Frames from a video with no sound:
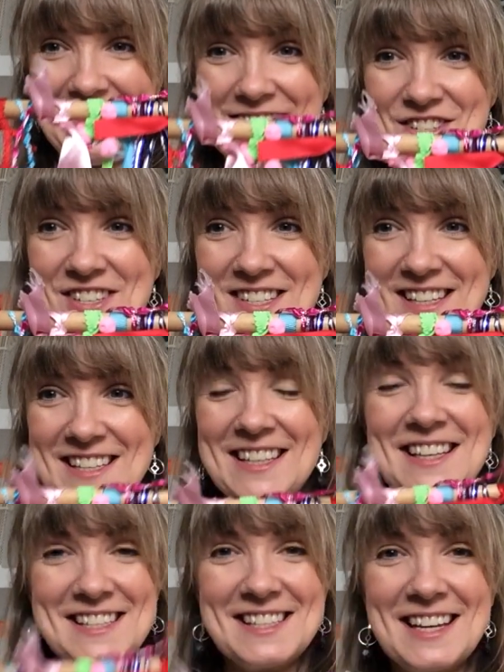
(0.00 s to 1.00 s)
as you see it,
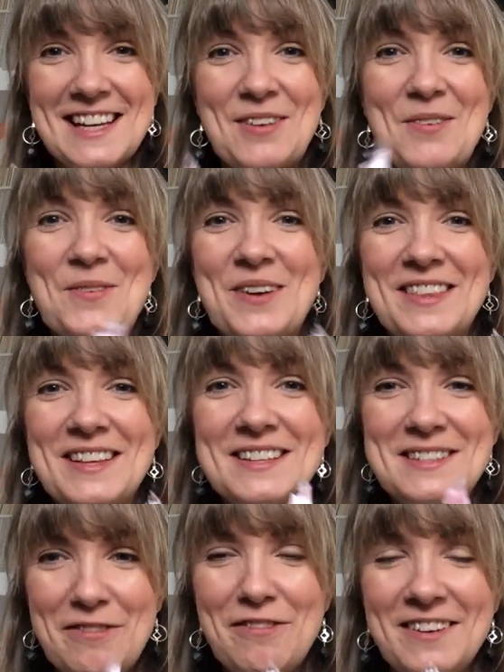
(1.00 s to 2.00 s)
a stick with
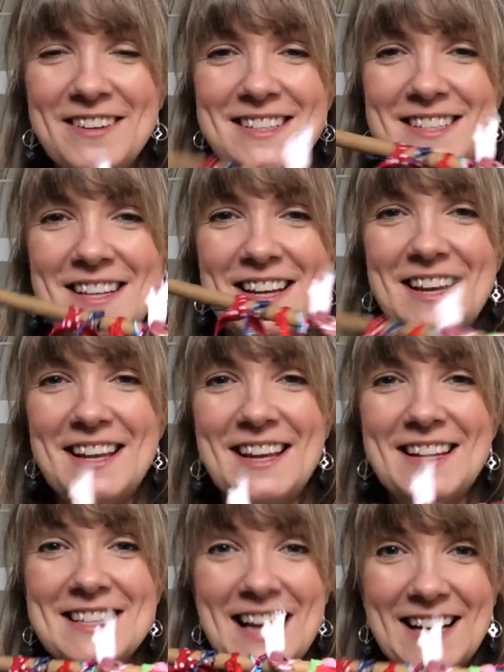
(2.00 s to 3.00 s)
different
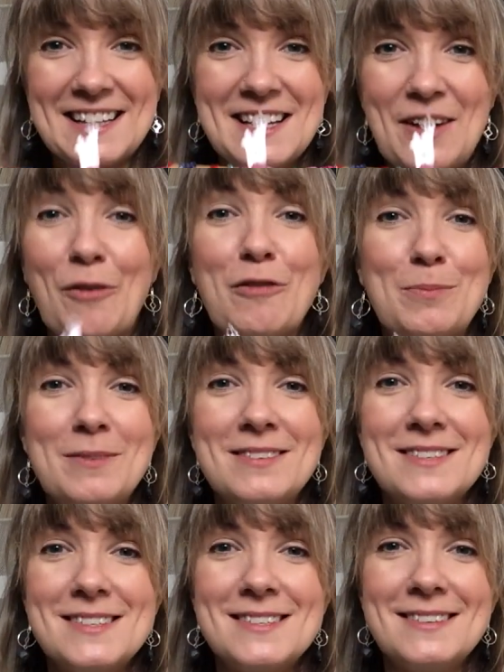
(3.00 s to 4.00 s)
tactile
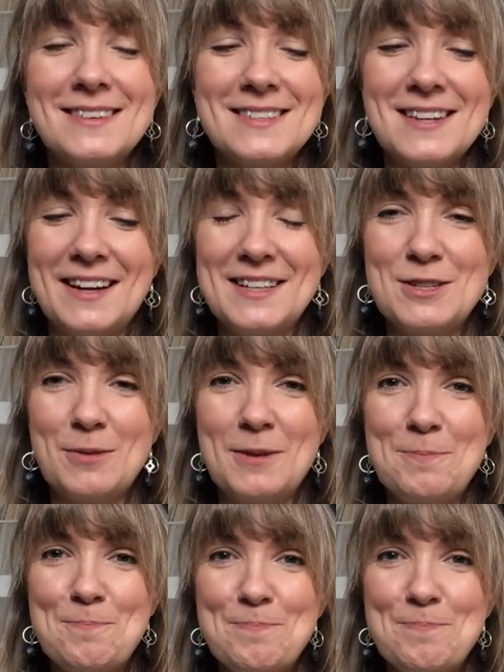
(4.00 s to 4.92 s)
ribbons tied to it.